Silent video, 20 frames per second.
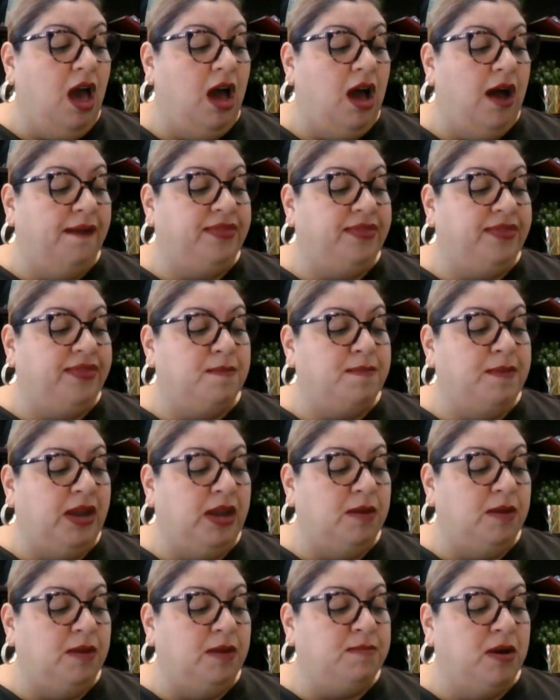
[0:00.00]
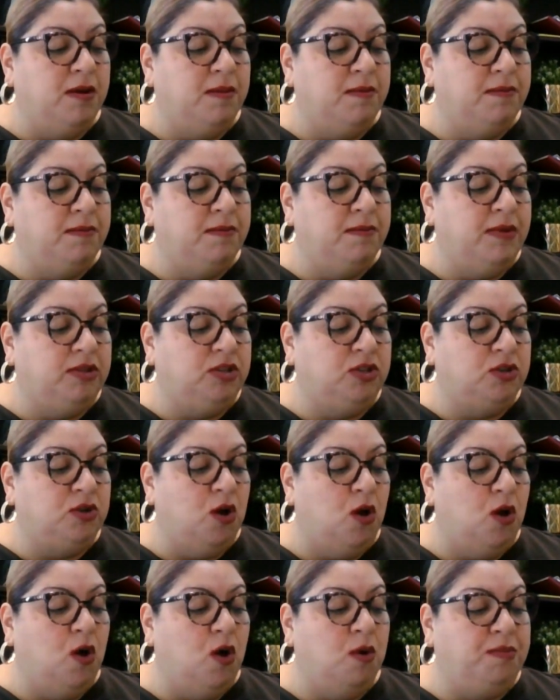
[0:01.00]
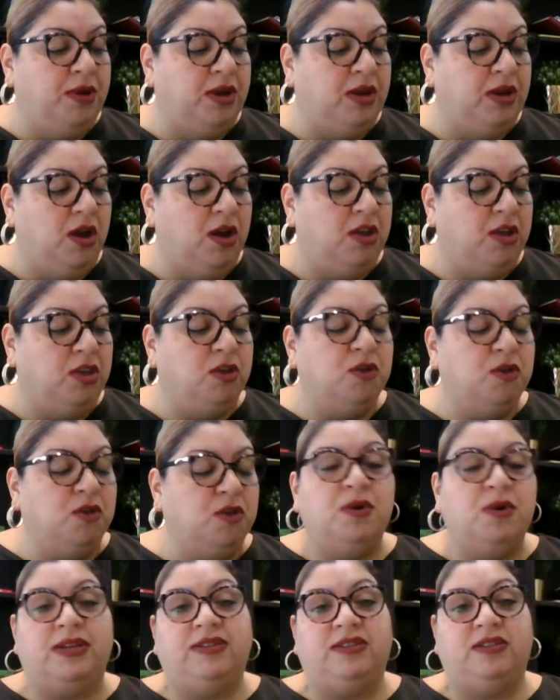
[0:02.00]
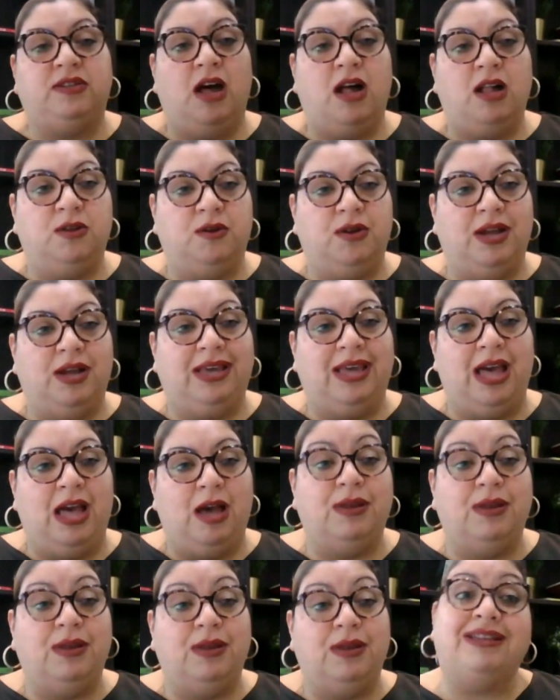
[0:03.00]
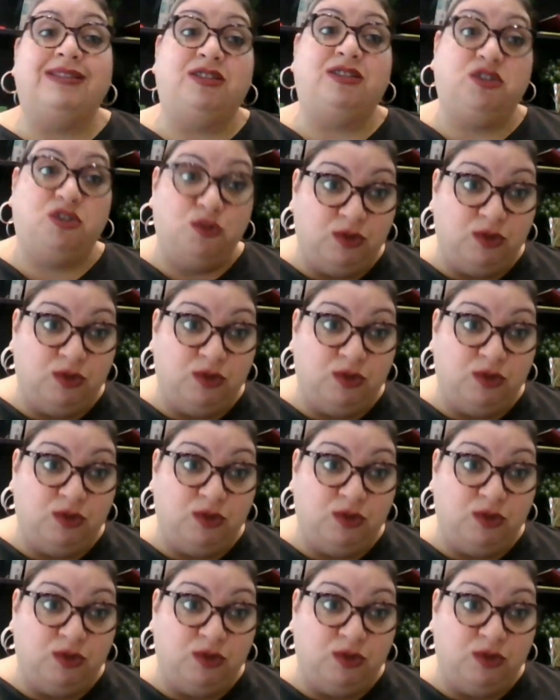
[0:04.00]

the minimum to open a US dollar account is